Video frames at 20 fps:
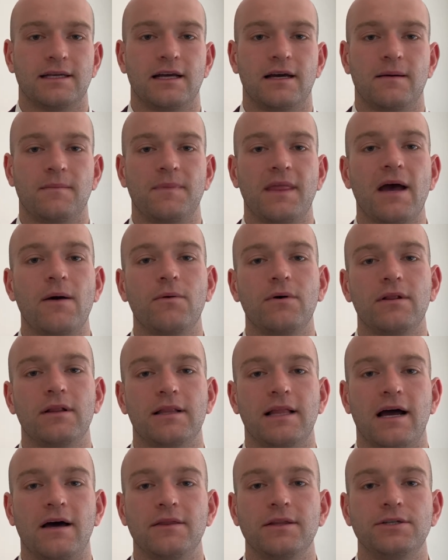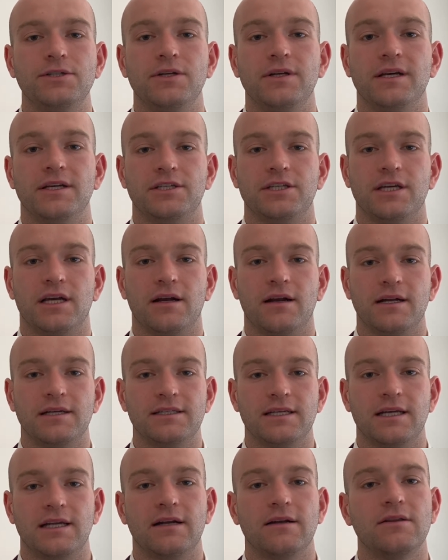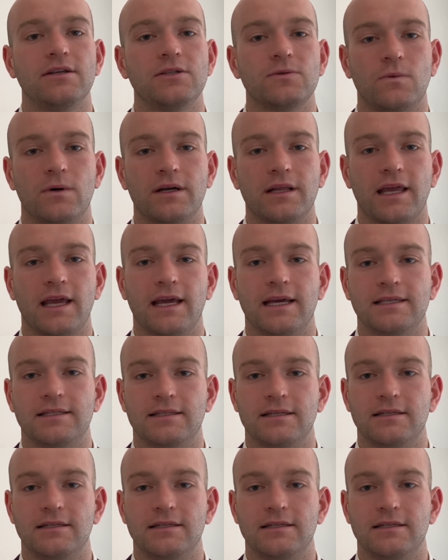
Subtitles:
That will allow the judiciary to hear this one case,